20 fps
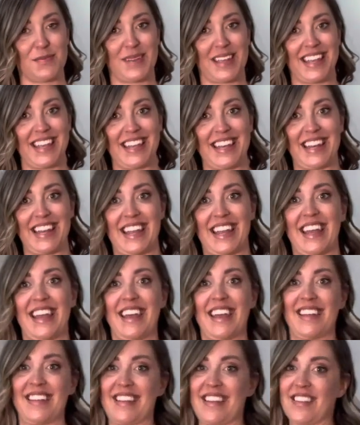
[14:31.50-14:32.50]
bikini.
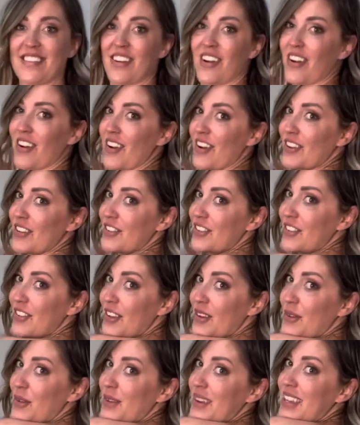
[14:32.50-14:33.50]
These are
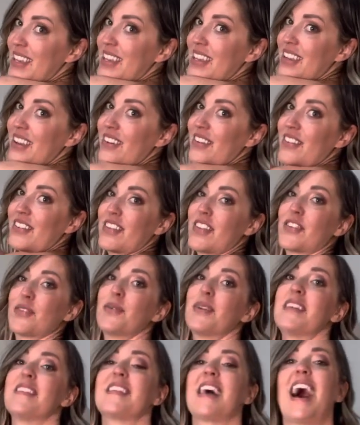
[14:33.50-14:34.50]
so cute. This
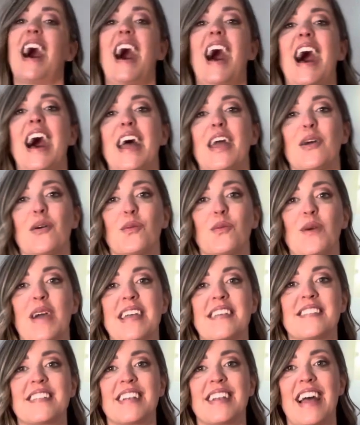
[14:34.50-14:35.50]
one is
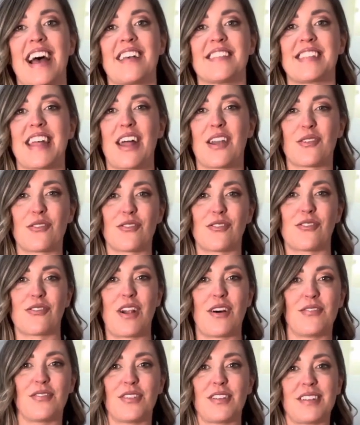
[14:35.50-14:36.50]
high-waisted, has that
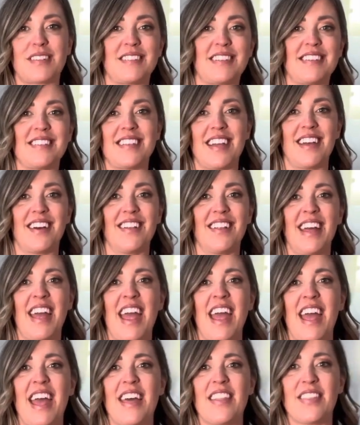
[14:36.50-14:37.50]
ruffle detail.
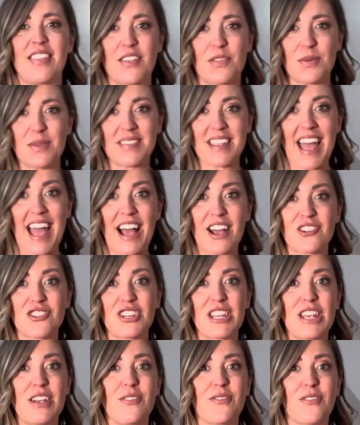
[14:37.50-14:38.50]
This was
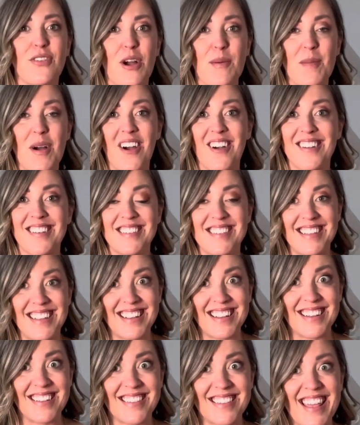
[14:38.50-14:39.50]
actually from our
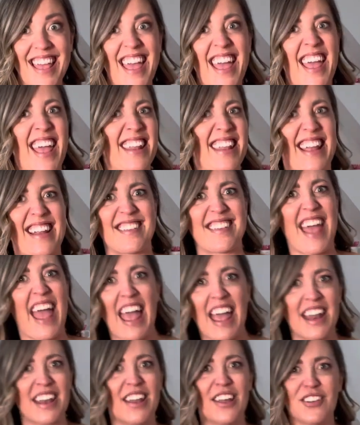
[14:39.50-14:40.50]
Deans like
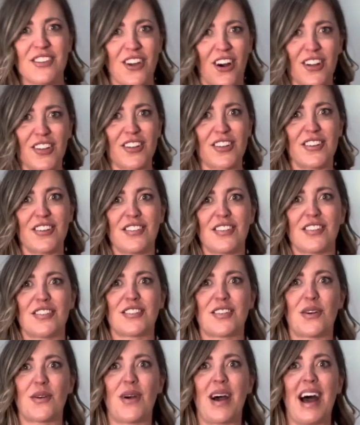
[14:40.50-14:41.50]
$10.
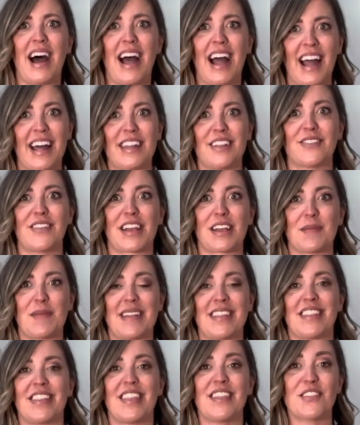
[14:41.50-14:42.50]
So highly
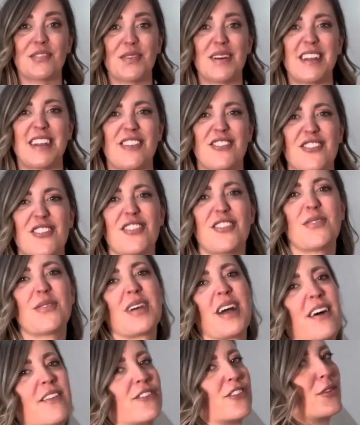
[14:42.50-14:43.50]
recommend this one. It's just so
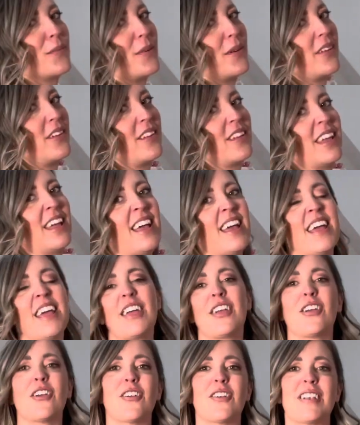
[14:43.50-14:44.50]
comfortable.
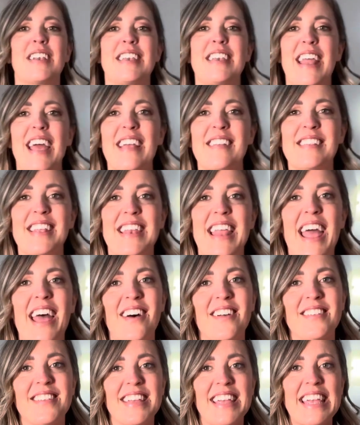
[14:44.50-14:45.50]
You're nice and
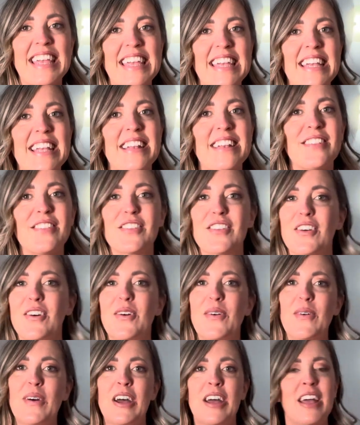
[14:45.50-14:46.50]
held in,
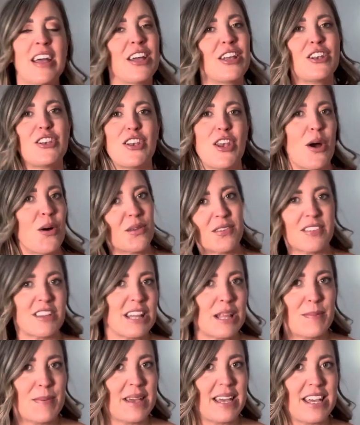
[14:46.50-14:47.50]
so no
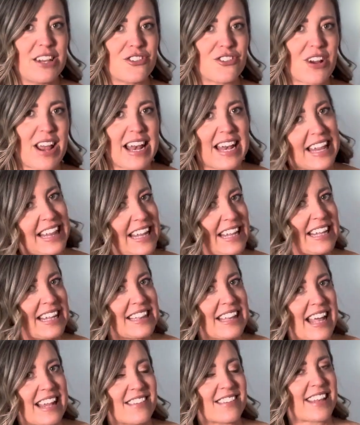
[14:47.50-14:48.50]
slippage or anything like
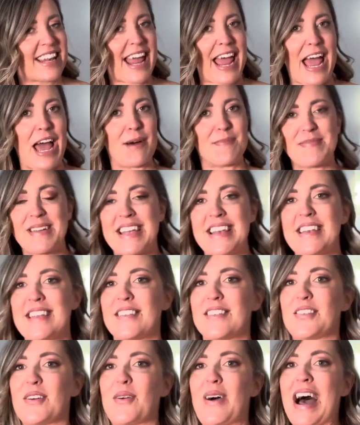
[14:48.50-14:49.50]
that's gonna happen.
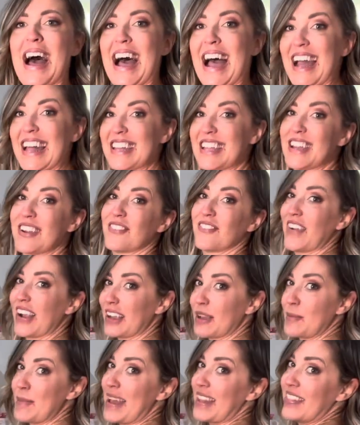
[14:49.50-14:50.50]
So highly
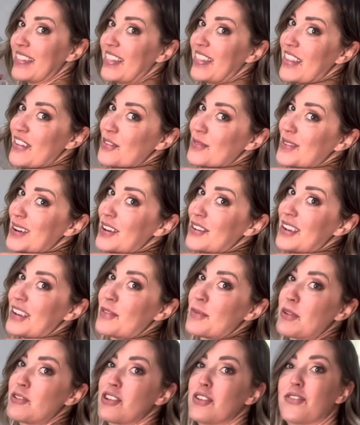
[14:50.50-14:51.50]
recommend this one,
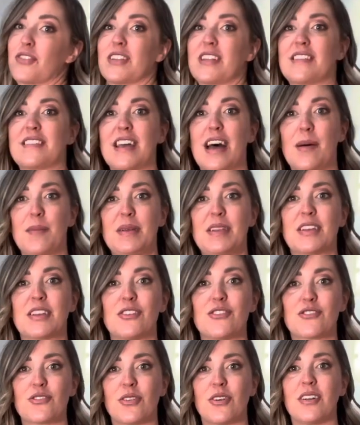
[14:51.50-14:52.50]
especially for the tummy
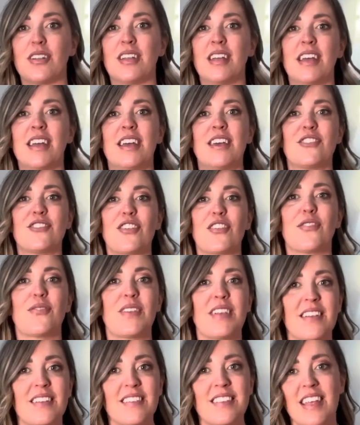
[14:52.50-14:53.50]
control. Just
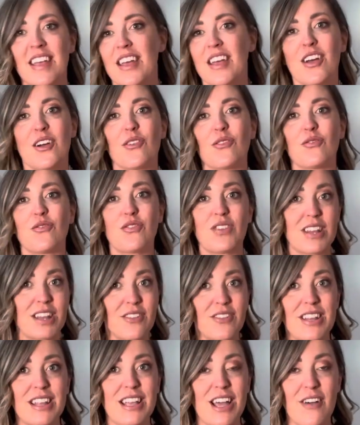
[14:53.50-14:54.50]
feels really,
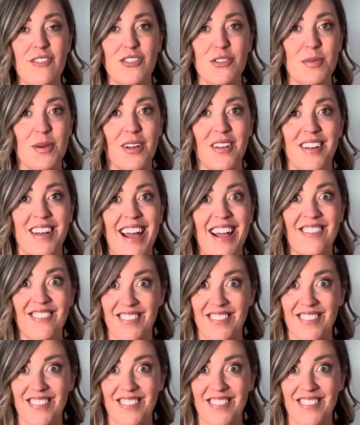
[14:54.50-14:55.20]
really comfortable. I